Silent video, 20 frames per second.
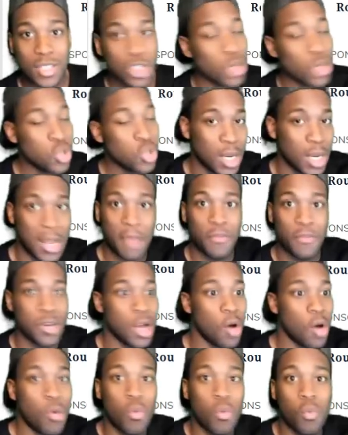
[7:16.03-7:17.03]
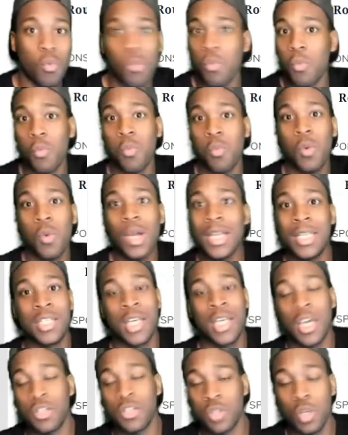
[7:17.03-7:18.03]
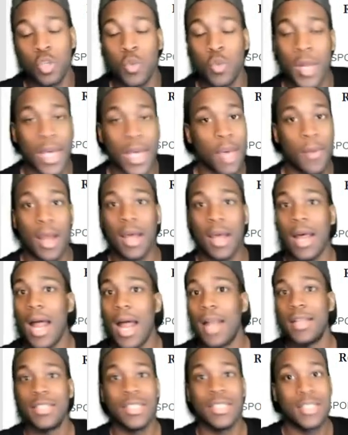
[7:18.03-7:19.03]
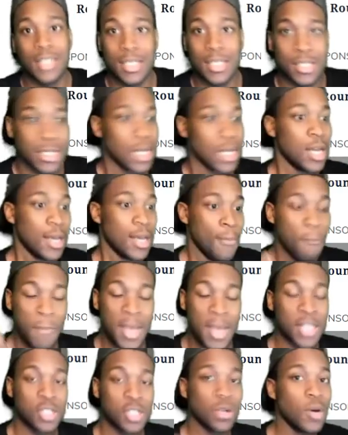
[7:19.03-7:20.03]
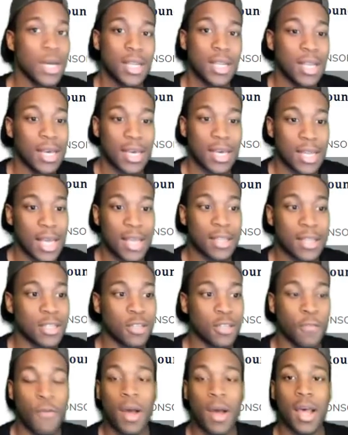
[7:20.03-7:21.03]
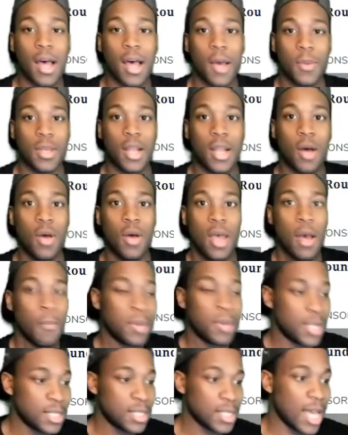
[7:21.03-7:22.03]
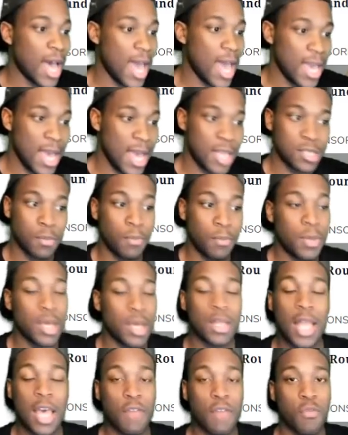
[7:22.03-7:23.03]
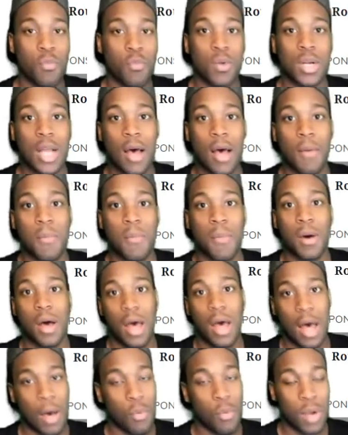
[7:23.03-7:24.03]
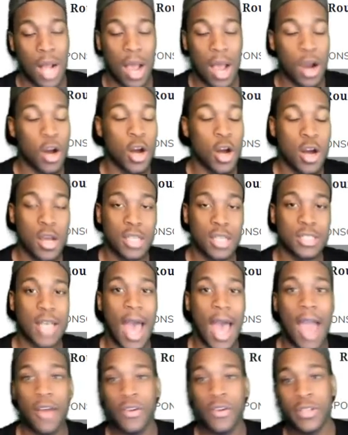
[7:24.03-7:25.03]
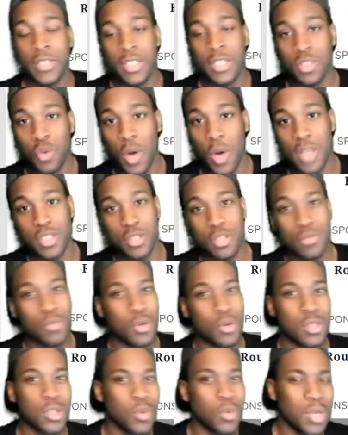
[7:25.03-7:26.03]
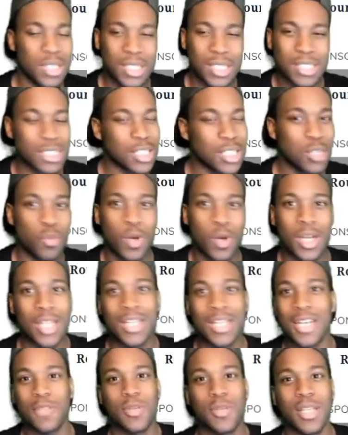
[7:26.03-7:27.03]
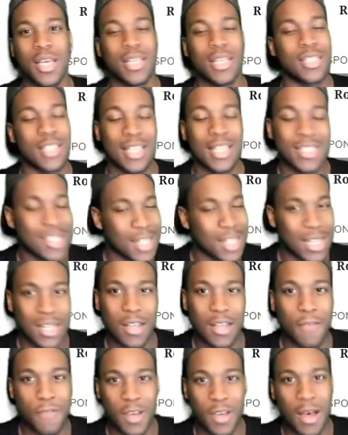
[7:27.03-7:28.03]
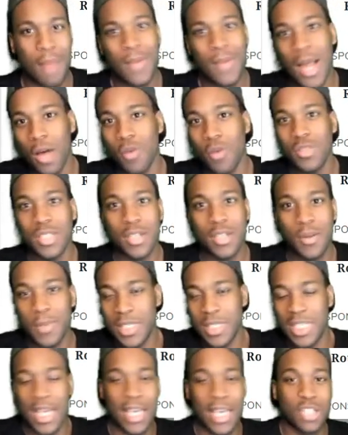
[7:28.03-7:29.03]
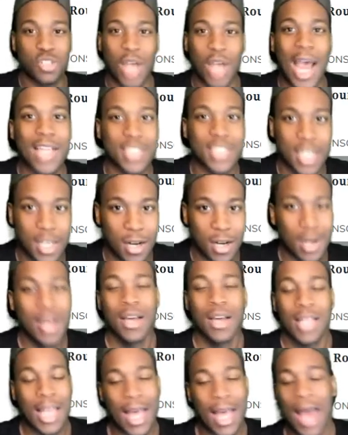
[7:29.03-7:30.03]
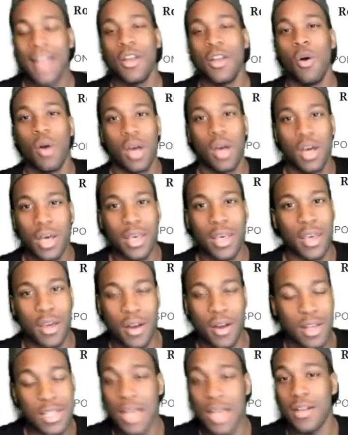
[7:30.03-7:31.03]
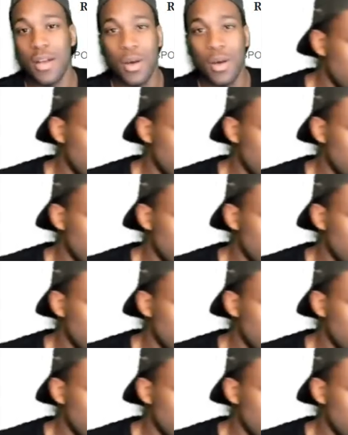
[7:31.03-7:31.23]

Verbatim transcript: So you don't ever know what these kickers going to do when they get out of college. It's just mental, and they, and they just up, you know. But this guy, he has a big leg from what I'm uh, what I heard. His accuracy is questionable, so we'll just see what he does when he gets an incident in that field. I'm not gonna sit there and say he trash kicker like I know a good kicker, because I don't.